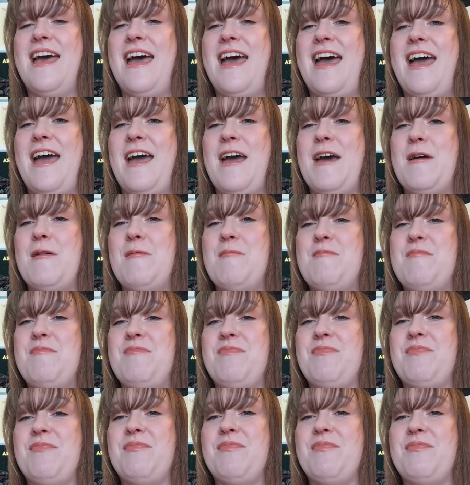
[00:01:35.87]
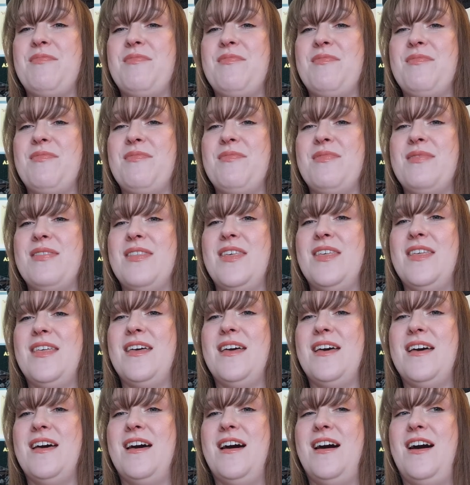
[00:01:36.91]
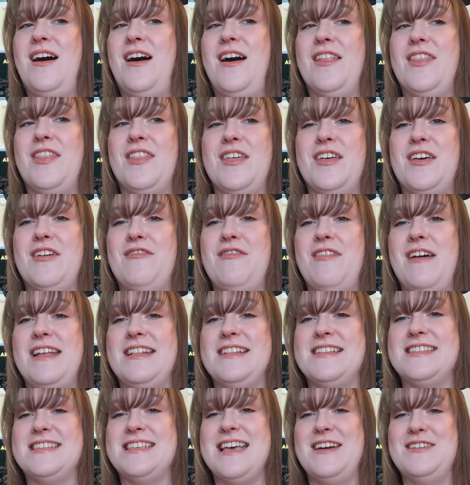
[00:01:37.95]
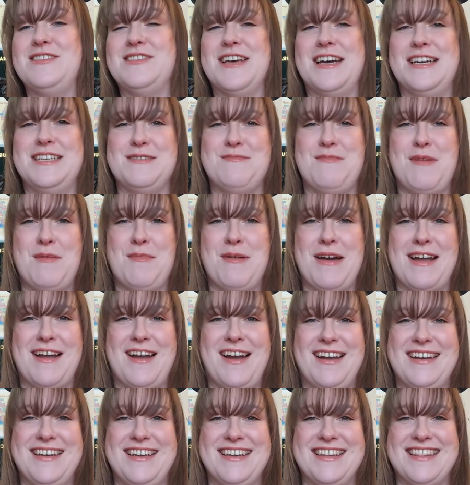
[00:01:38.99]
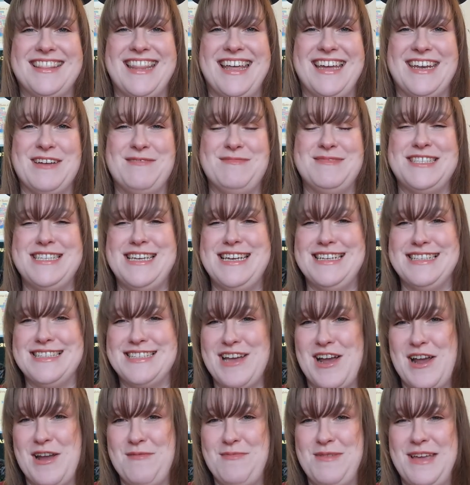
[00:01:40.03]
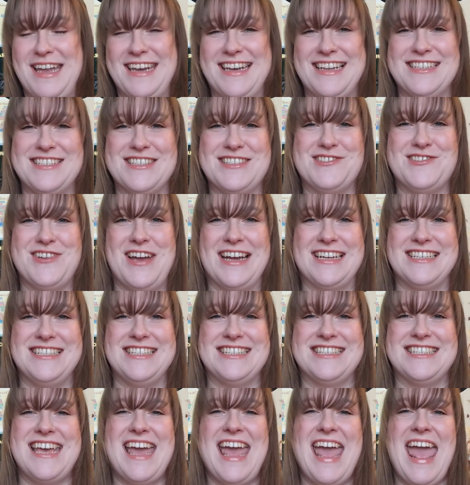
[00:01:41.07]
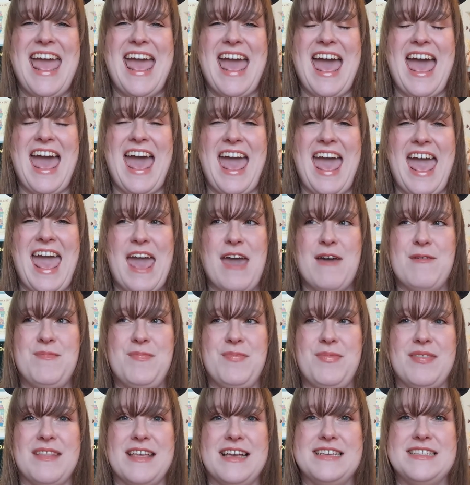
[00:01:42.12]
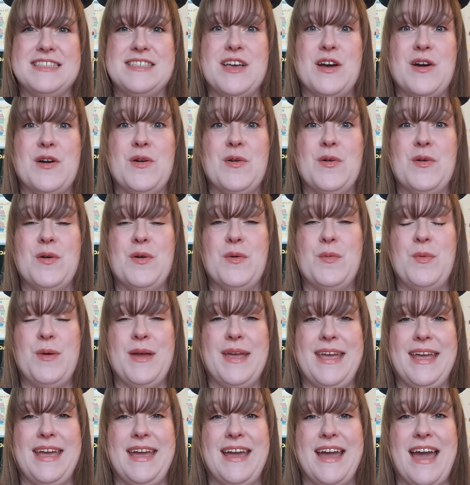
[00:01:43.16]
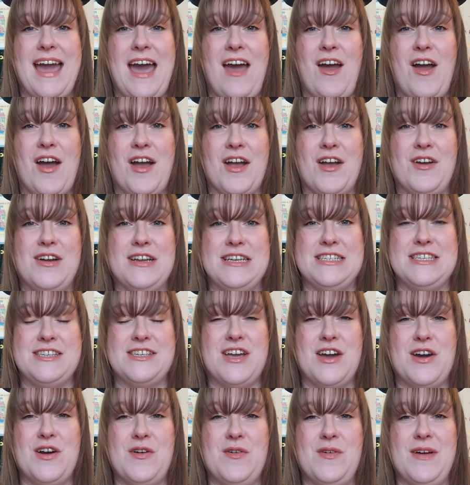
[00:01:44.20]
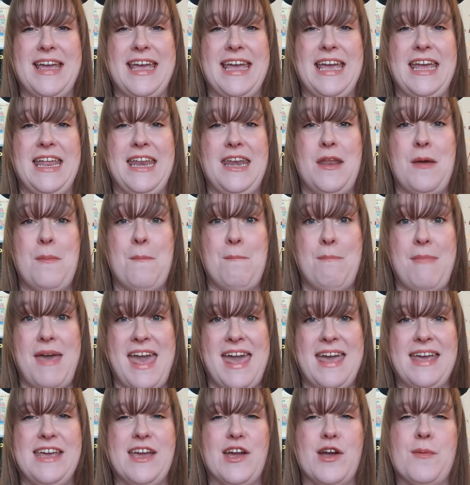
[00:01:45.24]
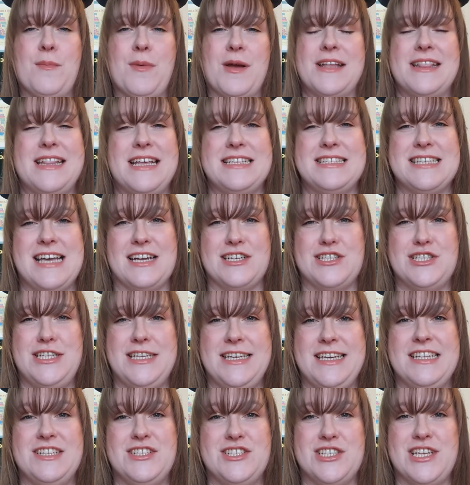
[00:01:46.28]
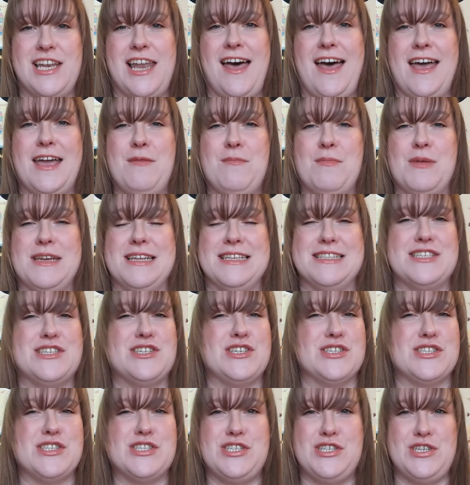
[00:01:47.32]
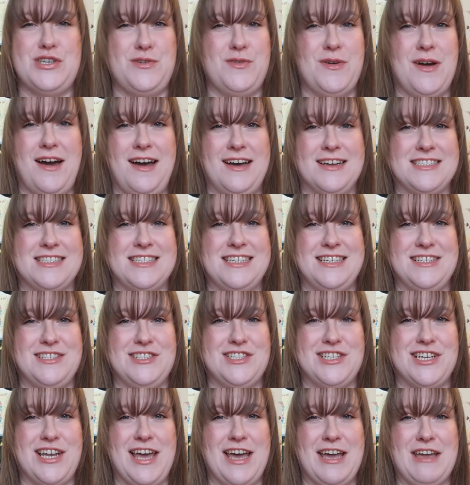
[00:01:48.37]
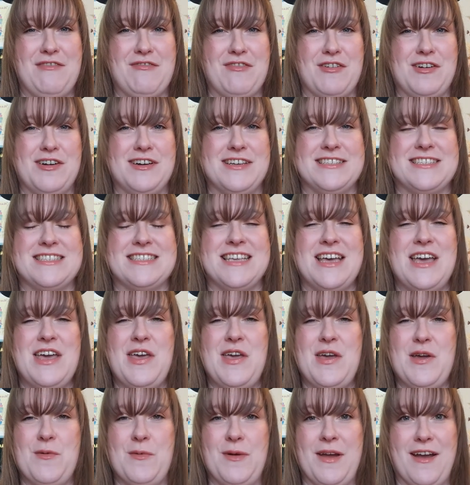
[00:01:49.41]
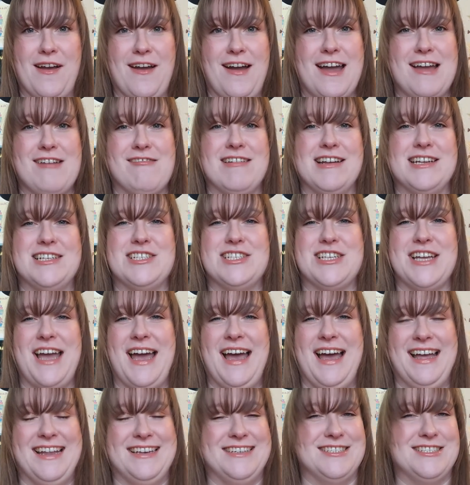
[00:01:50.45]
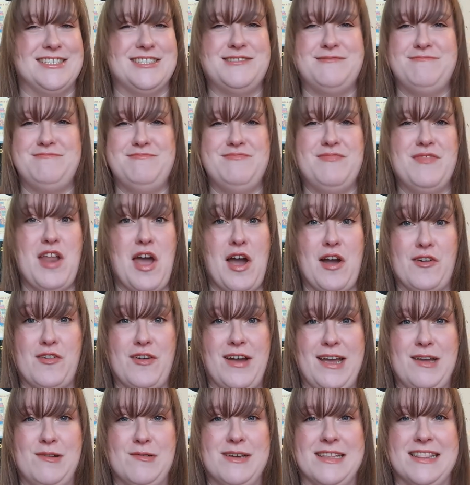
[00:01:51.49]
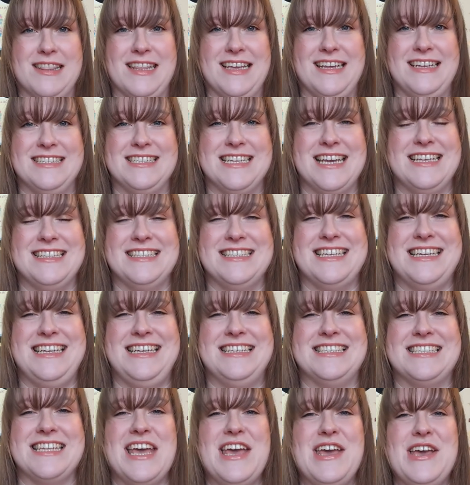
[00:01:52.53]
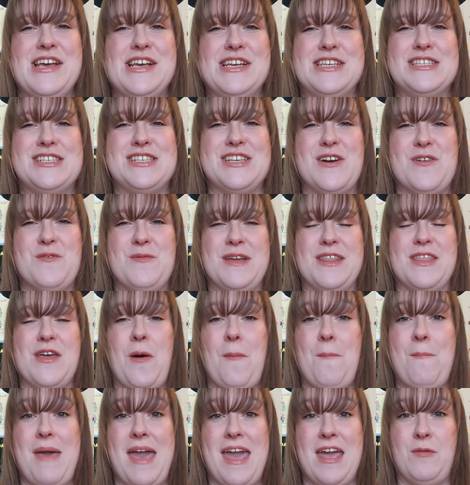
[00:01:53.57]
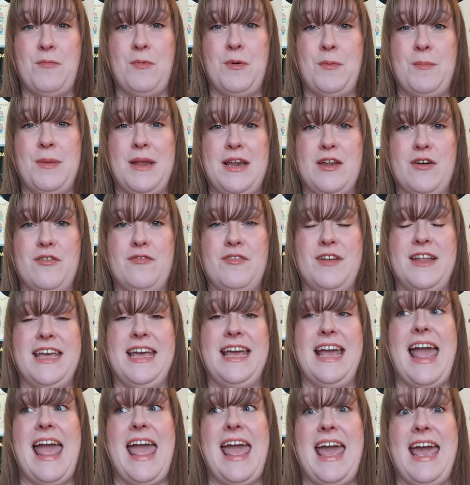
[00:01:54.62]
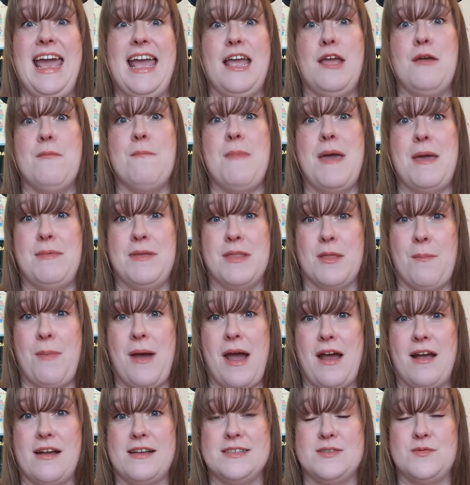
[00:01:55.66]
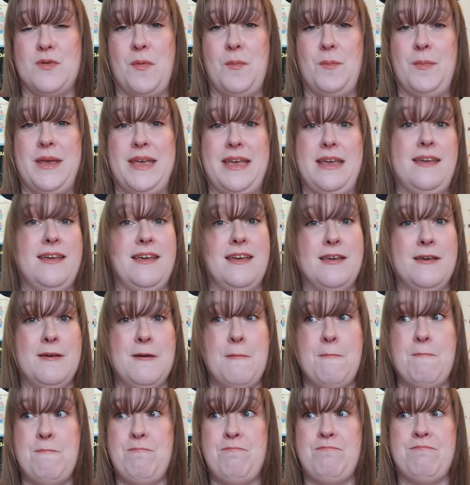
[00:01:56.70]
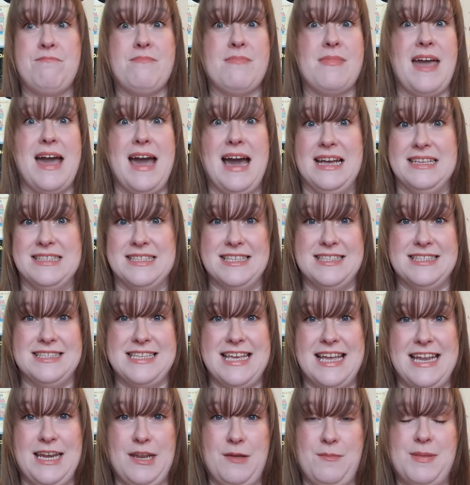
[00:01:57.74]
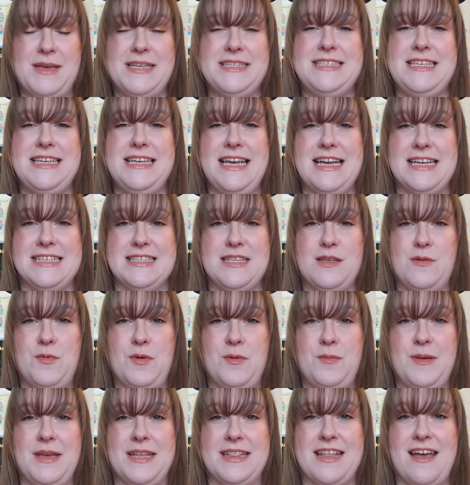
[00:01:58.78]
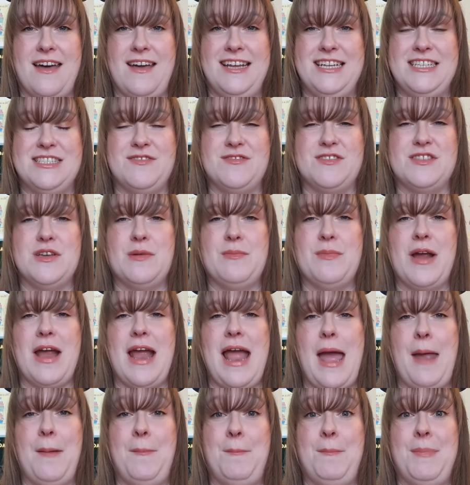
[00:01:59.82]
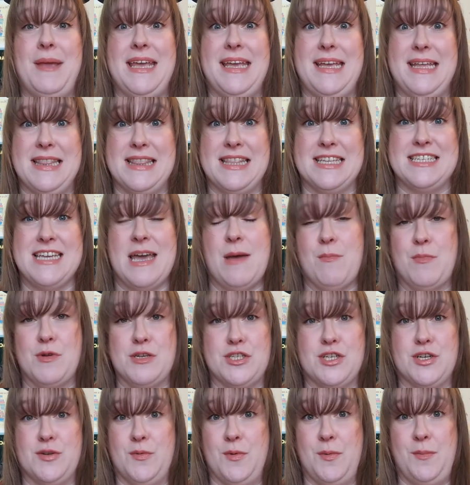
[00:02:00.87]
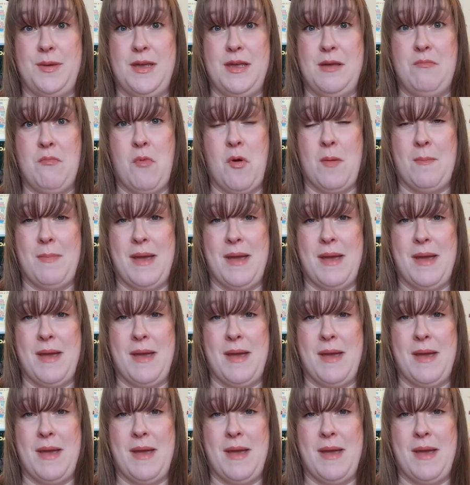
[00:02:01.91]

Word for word: Um, on the fence outside in my back garden that I'm seeing. Sorry, I'm getting distracted. Um, so we are going to go in May. Her birthday's actually in July, but it's just too hot in July for us. We're Irish and not great with intense heat. So we thought May would be lovely. A, maybe the parks won't be as insanely busy as they would be at the height of summer and B, the temperature would be more